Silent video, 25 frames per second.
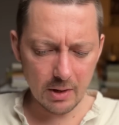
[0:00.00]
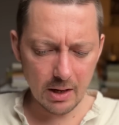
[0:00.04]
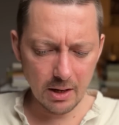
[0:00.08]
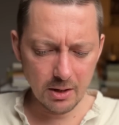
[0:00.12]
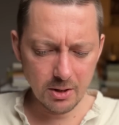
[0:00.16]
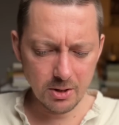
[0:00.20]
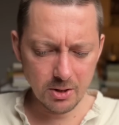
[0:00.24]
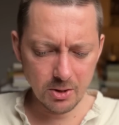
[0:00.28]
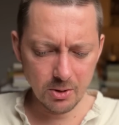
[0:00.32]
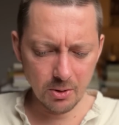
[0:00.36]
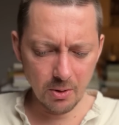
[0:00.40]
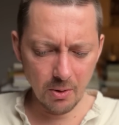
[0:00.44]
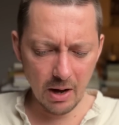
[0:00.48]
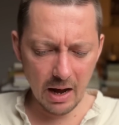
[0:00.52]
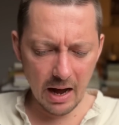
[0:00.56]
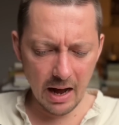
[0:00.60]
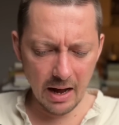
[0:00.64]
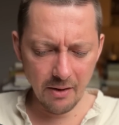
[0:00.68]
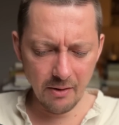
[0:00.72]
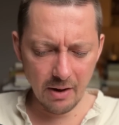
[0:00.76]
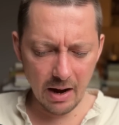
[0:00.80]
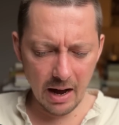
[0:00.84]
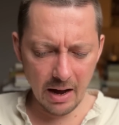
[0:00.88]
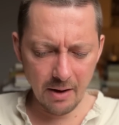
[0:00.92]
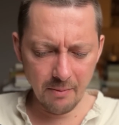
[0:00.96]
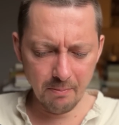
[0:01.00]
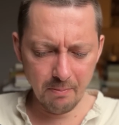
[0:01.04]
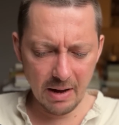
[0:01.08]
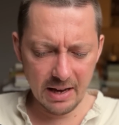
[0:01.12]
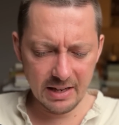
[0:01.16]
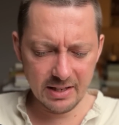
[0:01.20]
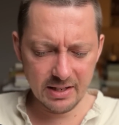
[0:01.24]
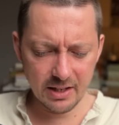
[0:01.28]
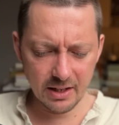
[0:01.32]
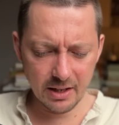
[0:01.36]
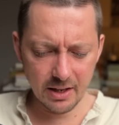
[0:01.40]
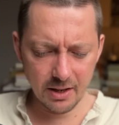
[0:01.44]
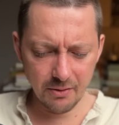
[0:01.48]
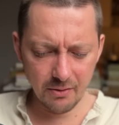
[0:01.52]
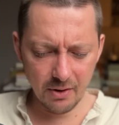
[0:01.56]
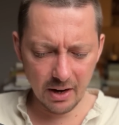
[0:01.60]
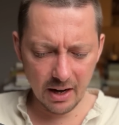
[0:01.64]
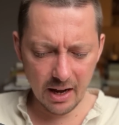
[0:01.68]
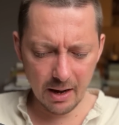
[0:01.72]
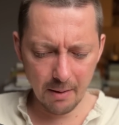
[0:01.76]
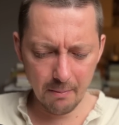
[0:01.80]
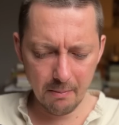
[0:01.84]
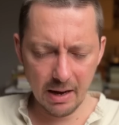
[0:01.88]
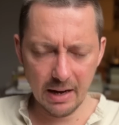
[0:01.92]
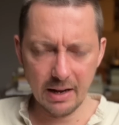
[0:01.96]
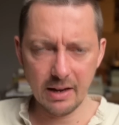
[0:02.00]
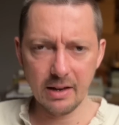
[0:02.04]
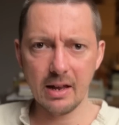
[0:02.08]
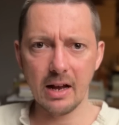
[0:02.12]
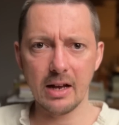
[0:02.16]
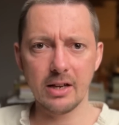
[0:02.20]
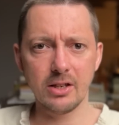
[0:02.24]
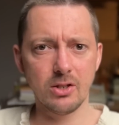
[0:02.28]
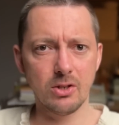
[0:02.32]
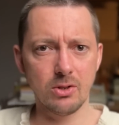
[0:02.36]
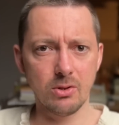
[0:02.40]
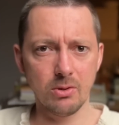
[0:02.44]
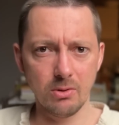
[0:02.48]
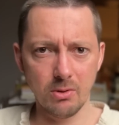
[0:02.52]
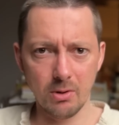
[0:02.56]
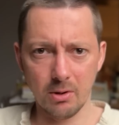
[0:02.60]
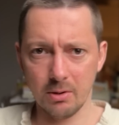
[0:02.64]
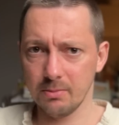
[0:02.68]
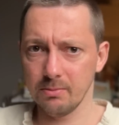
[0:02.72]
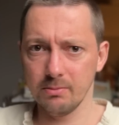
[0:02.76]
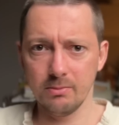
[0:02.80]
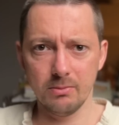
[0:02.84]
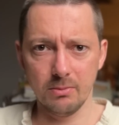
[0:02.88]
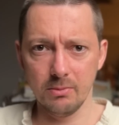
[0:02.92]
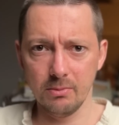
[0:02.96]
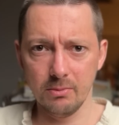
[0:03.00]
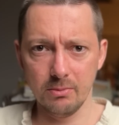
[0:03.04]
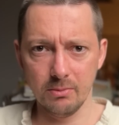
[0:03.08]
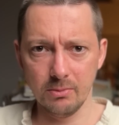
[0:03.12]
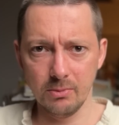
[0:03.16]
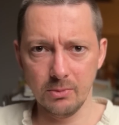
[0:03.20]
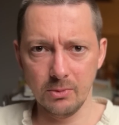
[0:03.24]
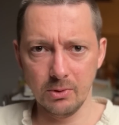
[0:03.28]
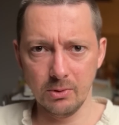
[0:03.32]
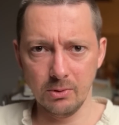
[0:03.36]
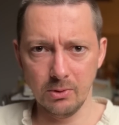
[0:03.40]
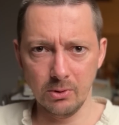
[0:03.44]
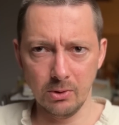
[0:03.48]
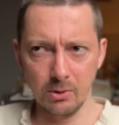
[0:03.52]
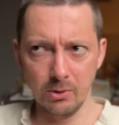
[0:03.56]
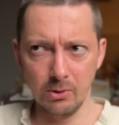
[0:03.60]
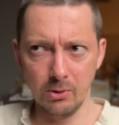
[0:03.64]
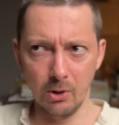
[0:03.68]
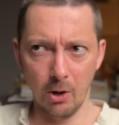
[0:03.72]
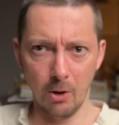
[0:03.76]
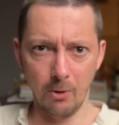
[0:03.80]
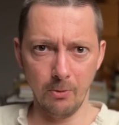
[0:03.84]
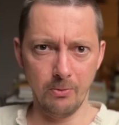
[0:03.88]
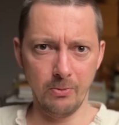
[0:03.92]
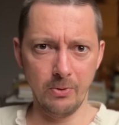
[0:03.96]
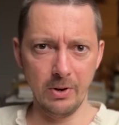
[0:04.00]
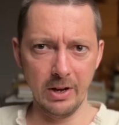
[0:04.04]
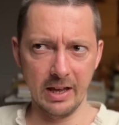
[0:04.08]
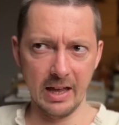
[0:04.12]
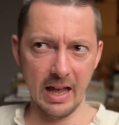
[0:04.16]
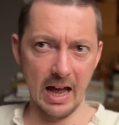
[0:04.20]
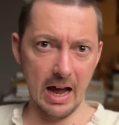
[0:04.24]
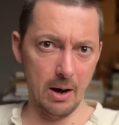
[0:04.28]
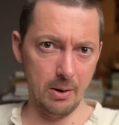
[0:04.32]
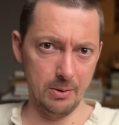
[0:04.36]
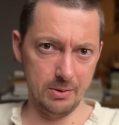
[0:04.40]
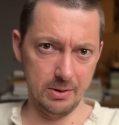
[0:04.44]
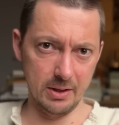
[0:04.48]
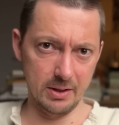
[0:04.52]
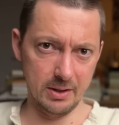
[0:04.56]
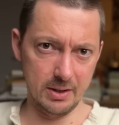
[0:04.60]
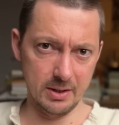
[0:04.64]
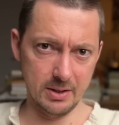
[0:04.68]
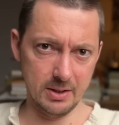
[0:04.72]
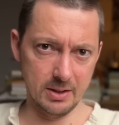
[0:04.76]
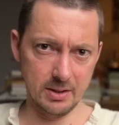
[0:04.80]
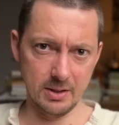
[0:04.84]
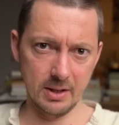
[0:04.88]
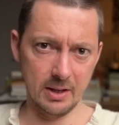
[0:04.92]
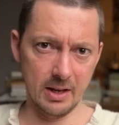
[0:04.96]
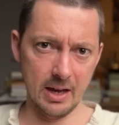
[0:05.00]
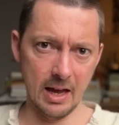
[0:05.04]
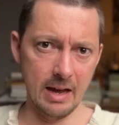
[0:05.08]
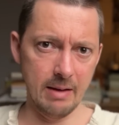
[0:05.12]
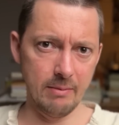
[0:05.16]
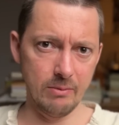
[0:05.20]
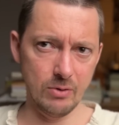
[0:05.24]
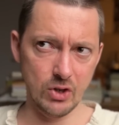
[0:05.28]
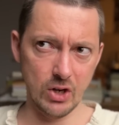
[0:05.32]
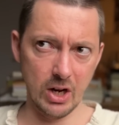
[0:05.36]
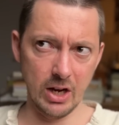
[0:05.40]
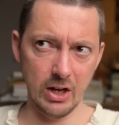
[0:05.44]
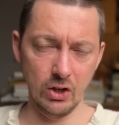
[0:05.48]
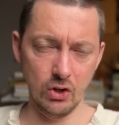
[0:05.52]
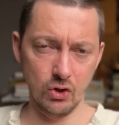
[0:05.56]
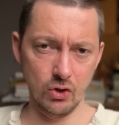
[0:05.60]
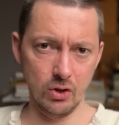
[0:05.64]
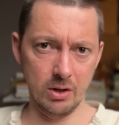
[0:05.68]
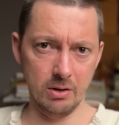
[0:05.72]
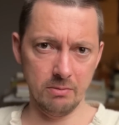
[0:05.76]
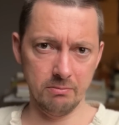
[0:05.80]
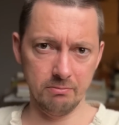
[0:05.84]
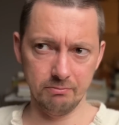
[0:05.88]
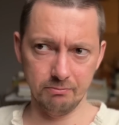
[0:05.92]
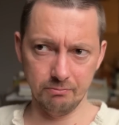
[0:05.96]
So I basically recommend us to not freak out that this is a game changer